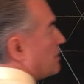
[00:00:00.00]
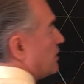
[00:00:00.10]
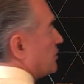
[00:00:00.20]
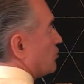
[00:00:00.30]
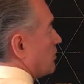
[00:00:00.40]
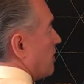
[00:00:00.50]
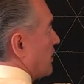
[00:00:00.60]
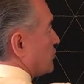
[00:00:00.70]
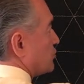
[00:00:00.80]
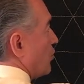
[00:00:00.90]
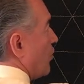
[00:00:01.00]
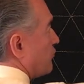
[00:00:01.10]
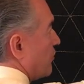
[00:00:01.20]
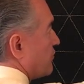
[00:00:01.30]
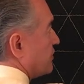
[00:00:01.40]
It will bounce off
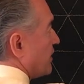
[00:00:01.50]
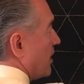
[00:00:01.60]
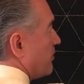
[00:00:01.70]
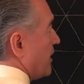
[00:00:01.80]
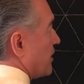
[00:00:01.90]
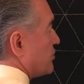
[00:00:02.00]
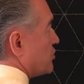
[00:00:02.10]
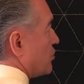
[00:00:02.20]
of the top edge